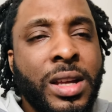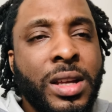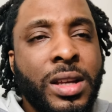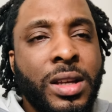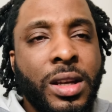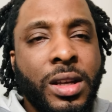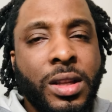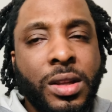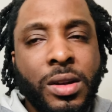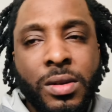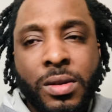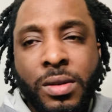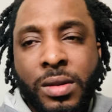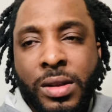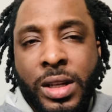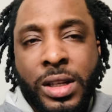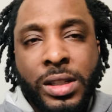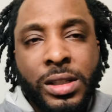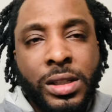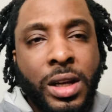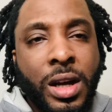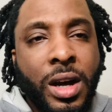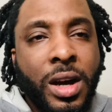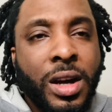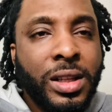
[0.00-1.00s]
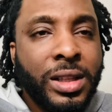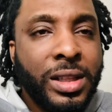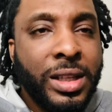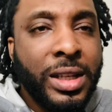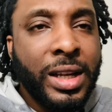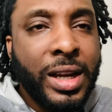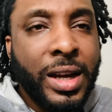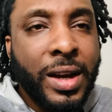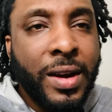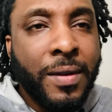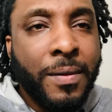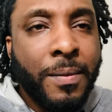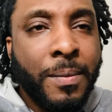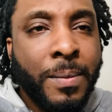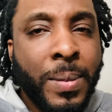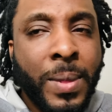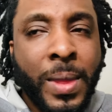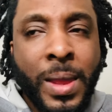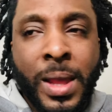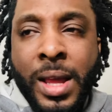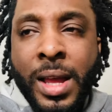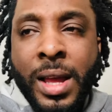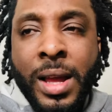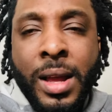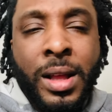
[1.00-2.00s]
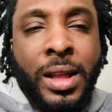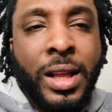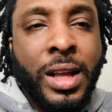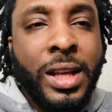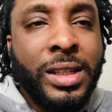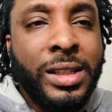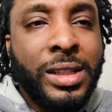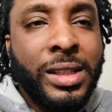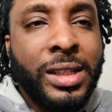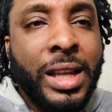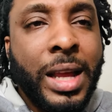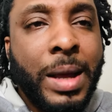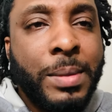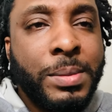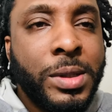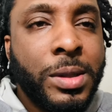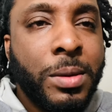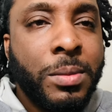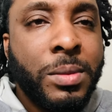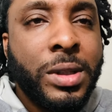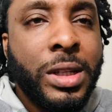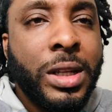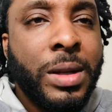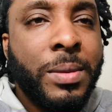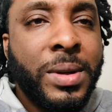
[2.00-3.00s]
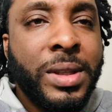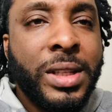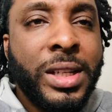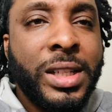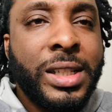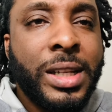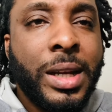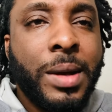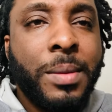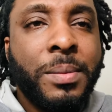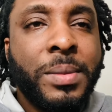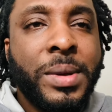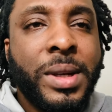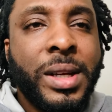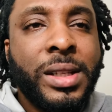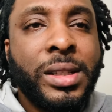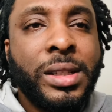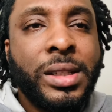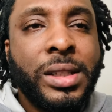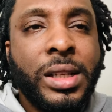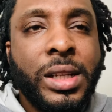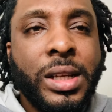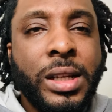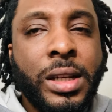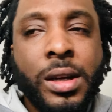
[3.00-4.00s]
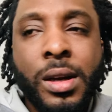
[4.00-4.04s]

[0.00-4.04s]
You know, let's go out there, let's slap some team in the Champions League,